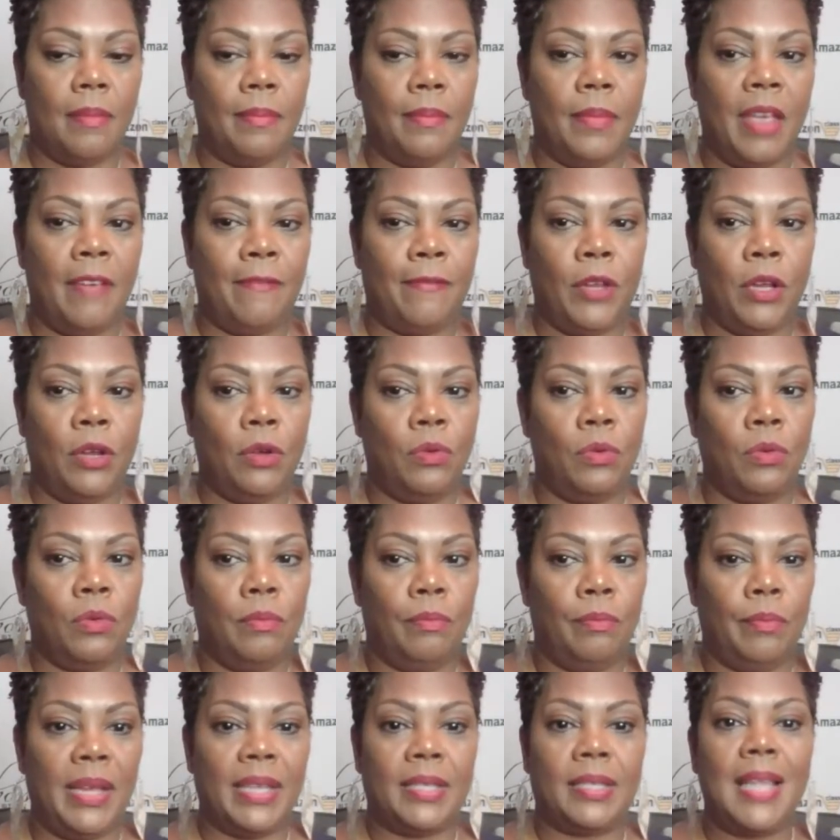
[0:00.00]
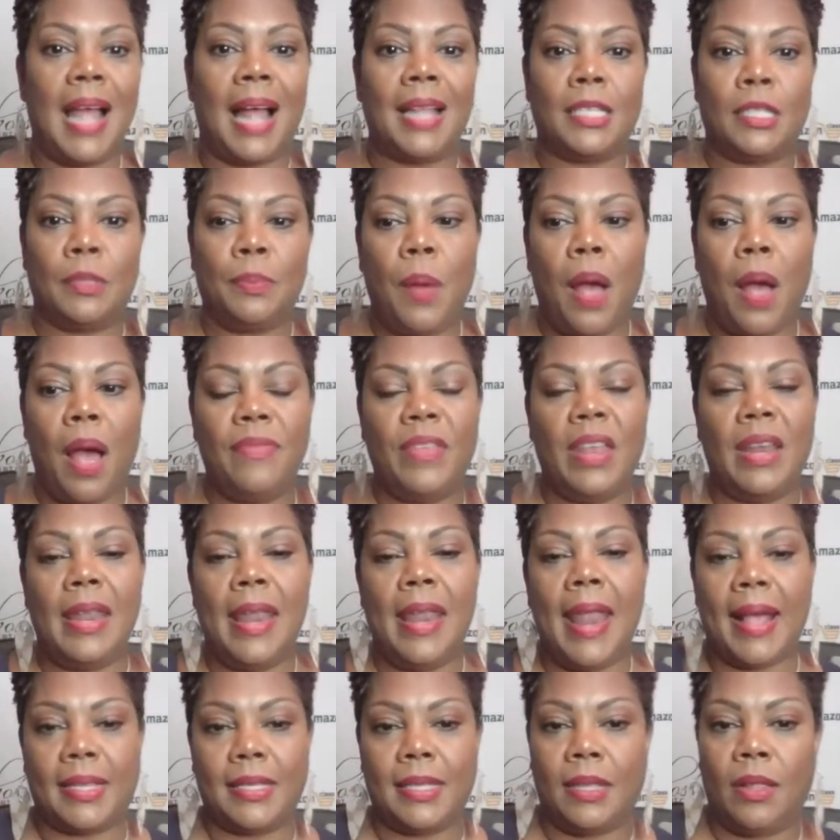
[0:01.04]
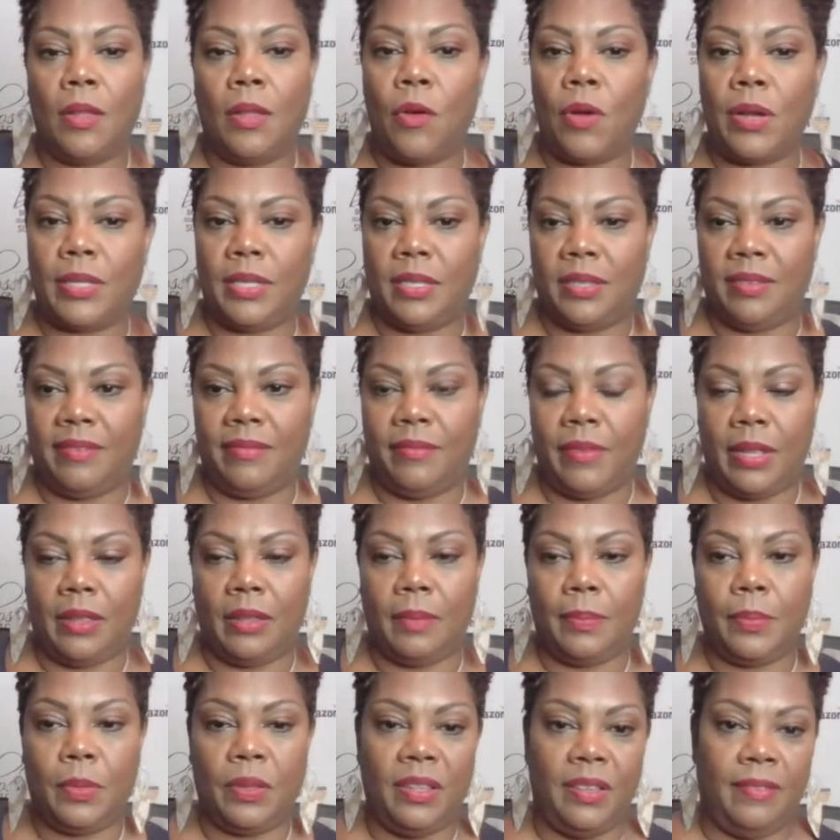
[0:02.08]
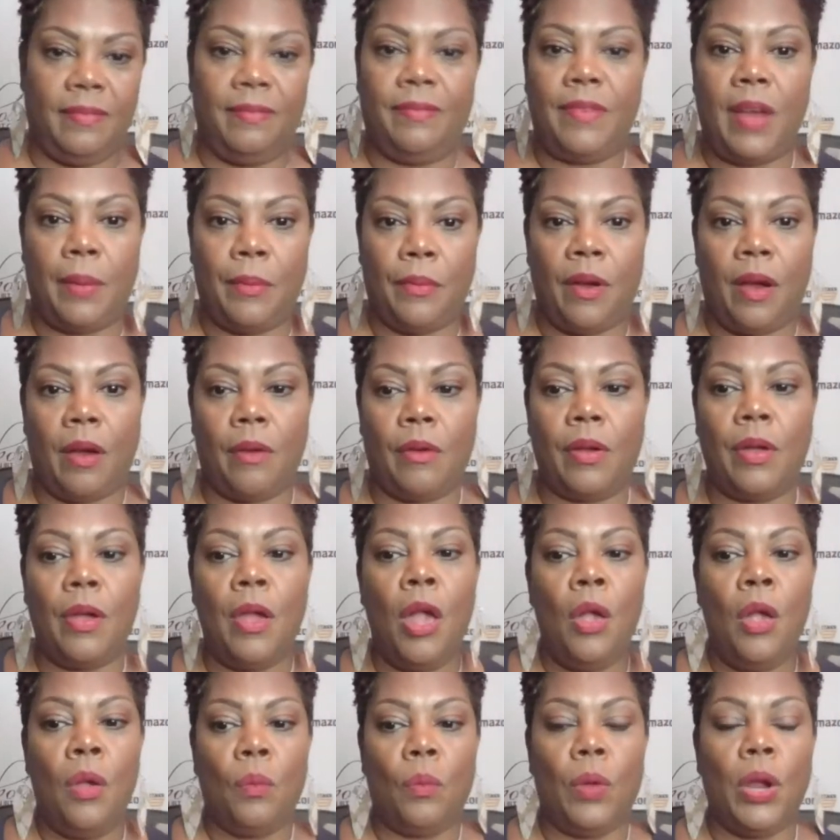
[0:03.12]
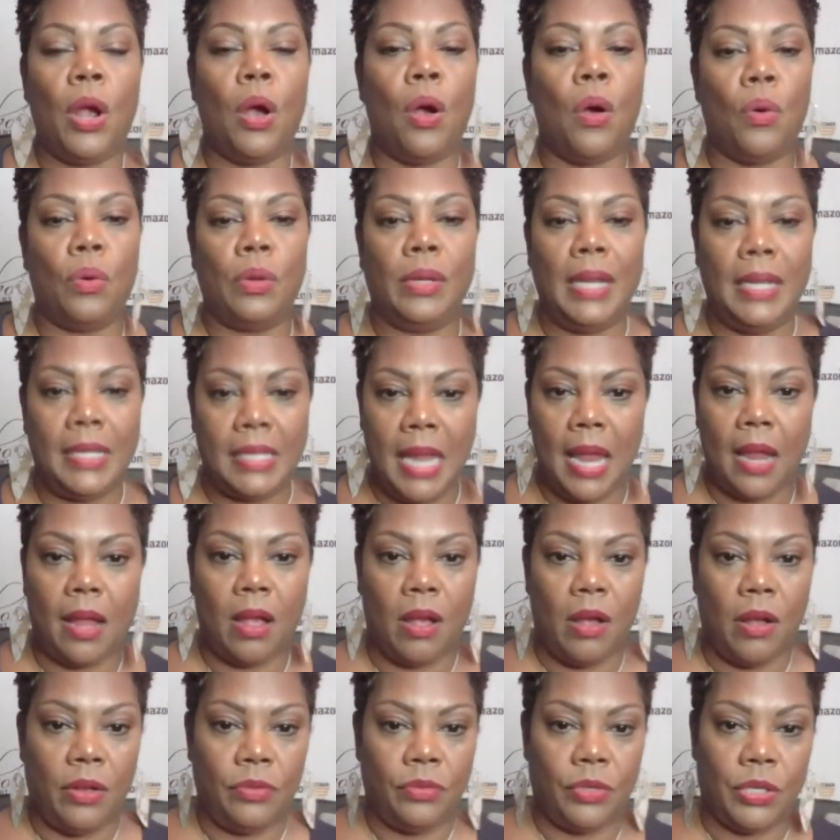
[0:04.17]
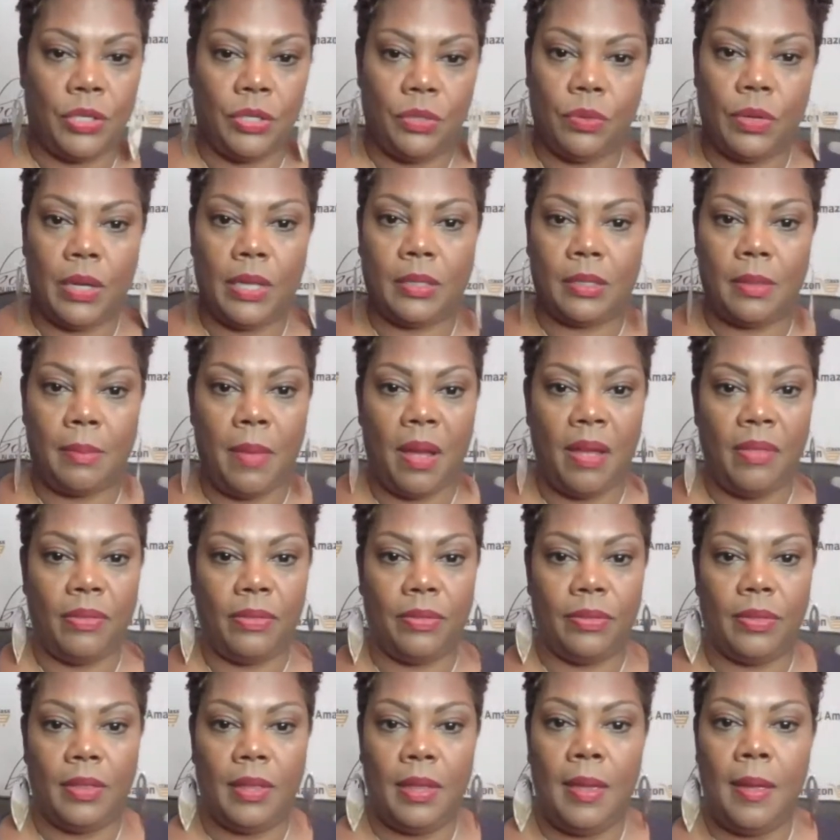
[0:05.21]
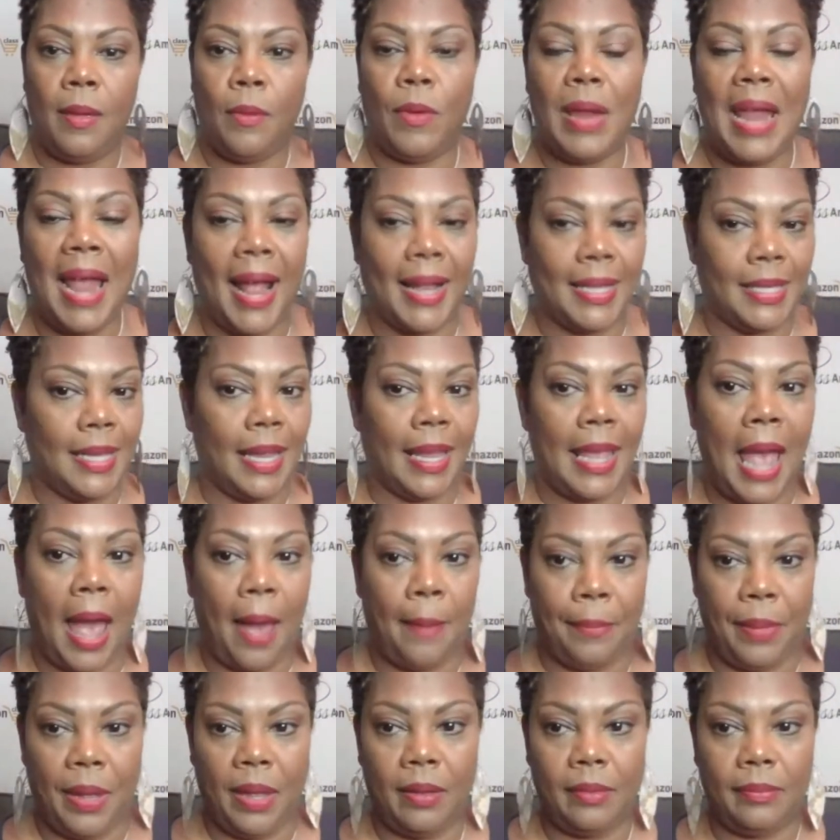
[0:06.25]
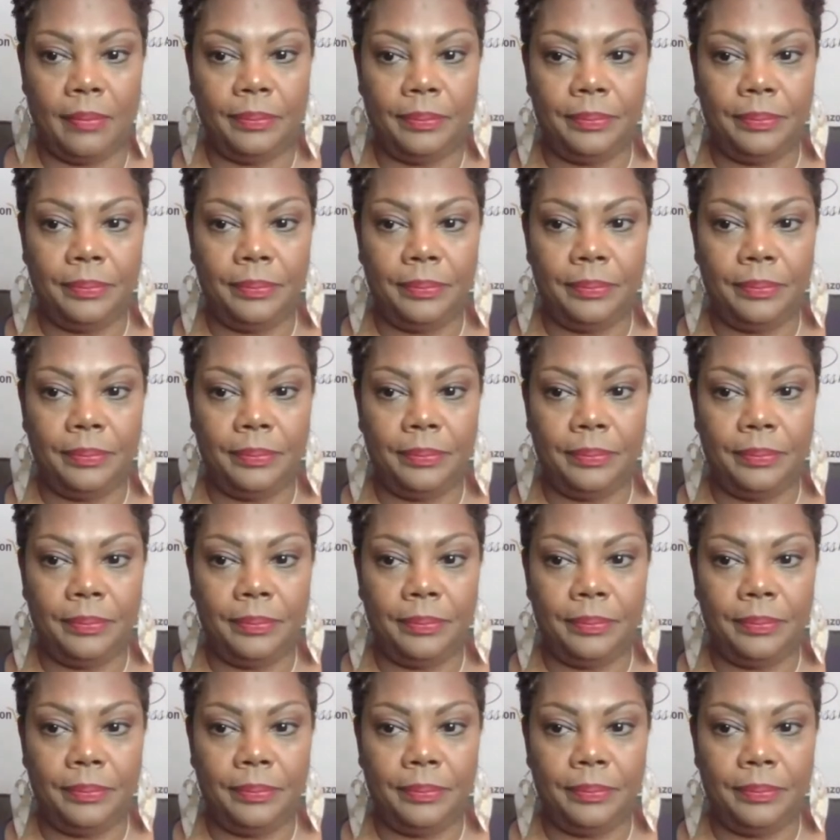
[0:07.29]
If you miss that spot, the next course is available in February. We only take 100 students a month. We had to cap it.